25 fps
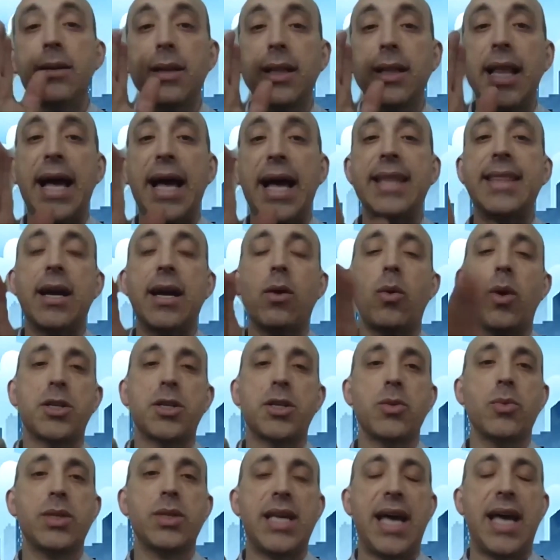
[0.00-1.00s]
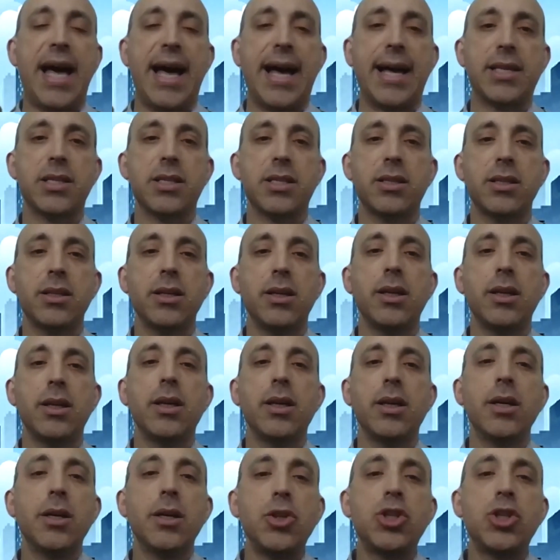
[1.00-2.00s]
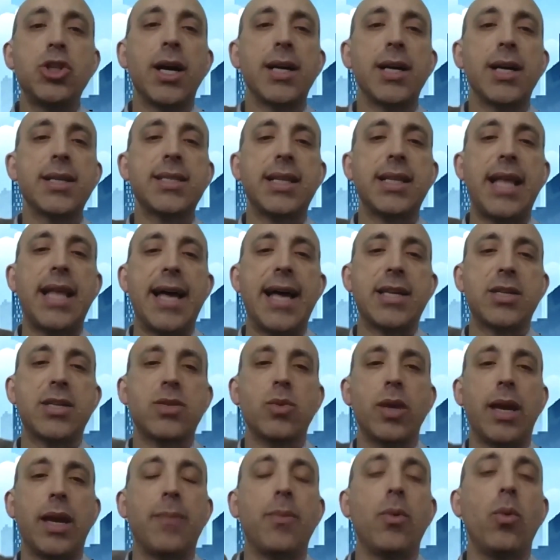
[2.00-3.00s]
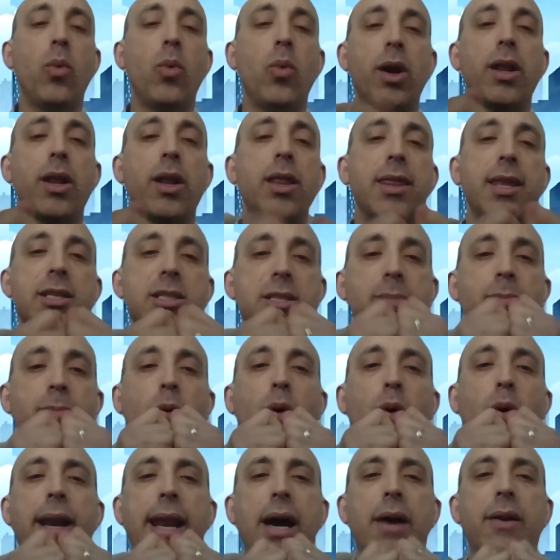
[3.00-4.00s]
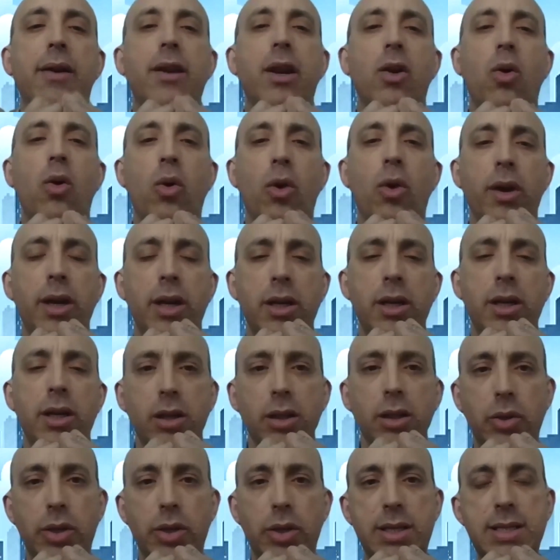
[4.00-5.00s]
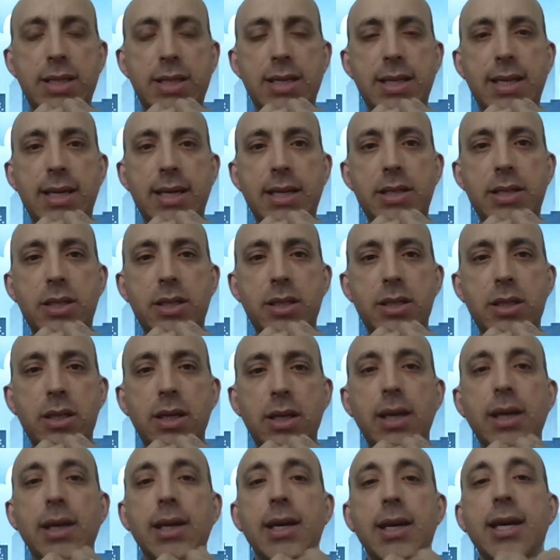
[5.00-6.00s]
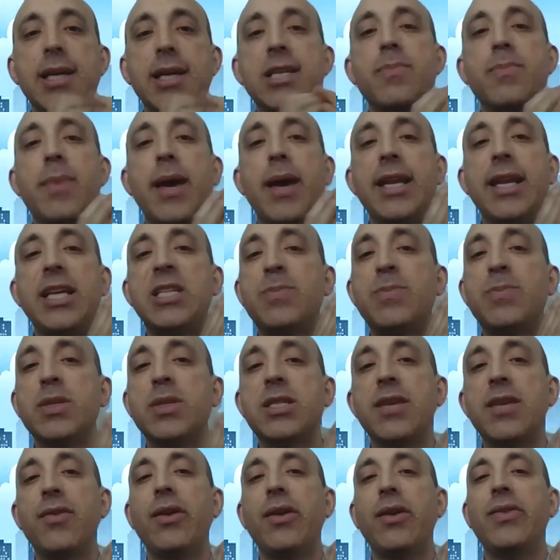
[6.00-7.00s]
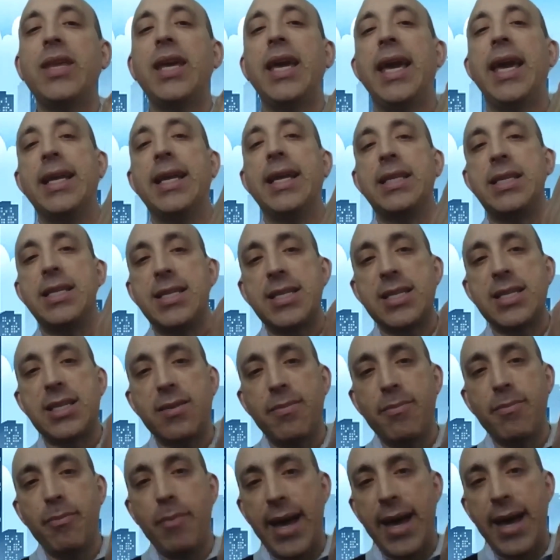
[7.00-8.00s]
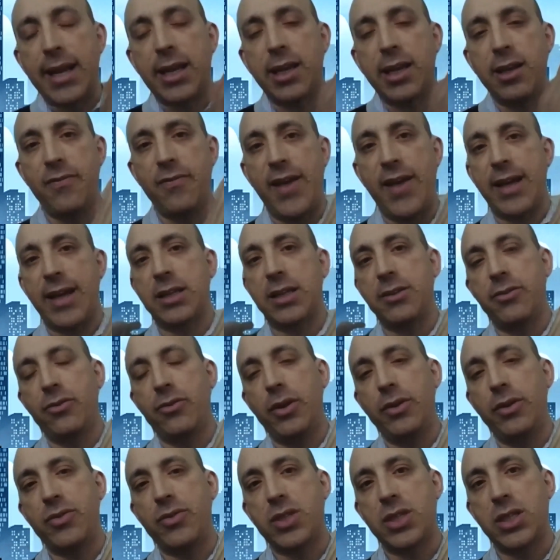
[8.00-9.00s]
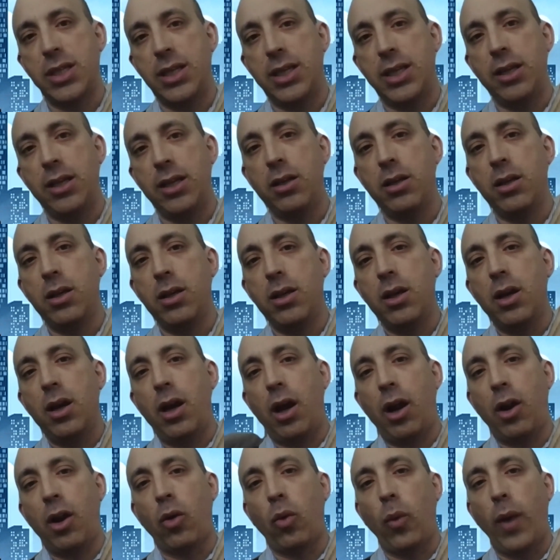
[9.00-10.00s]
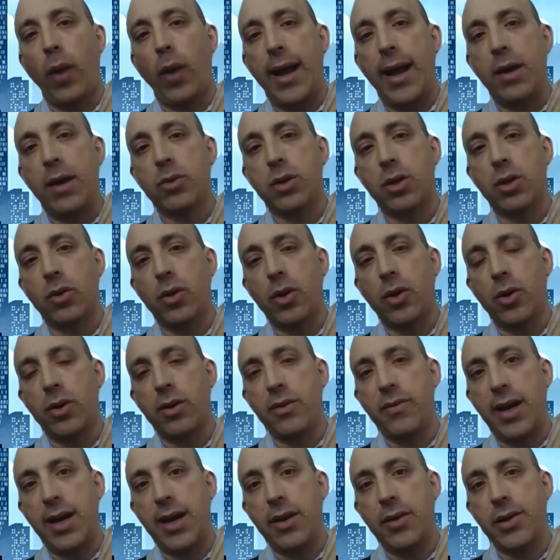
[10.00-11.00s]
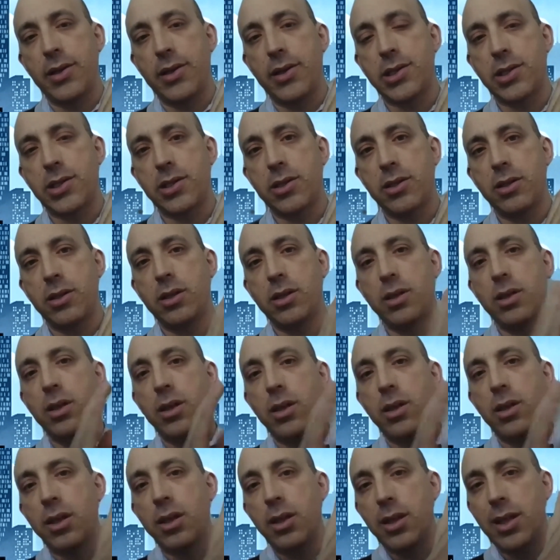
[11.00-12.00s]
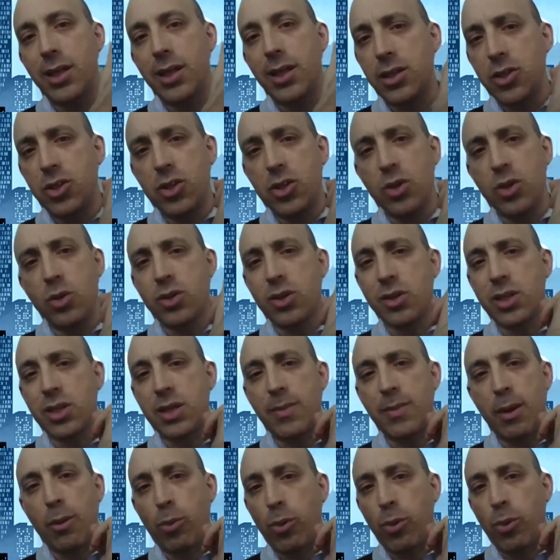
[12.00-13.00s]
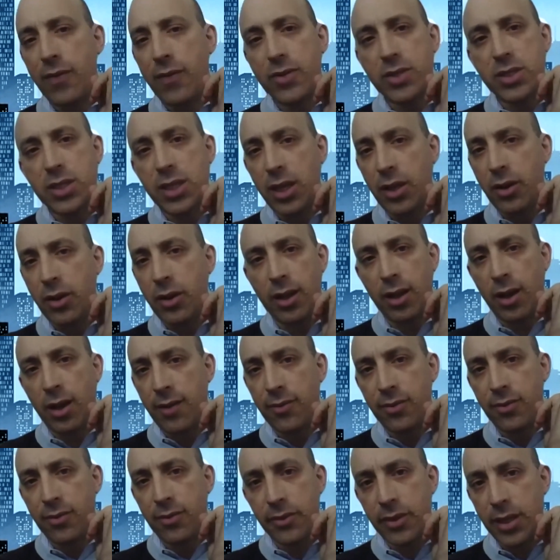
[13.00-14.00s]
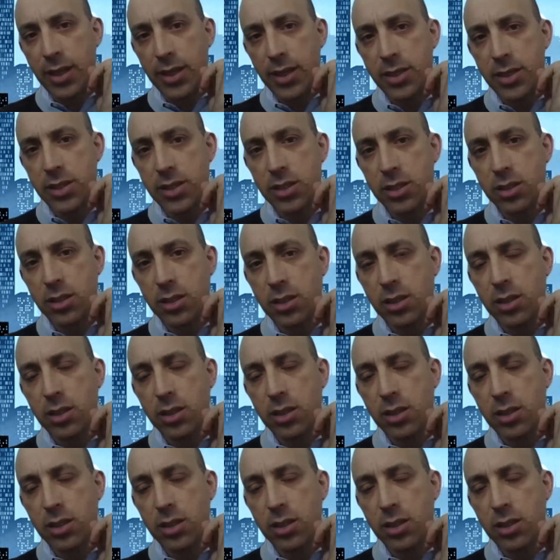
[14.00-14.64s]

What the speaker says: Glad that question was asked. Just last week, one of the things to point out, and Oren alluded to this, is many specifically the anti-Semitic invective we've seen around coronavirus, that the Jews are somehow profiteering off of this,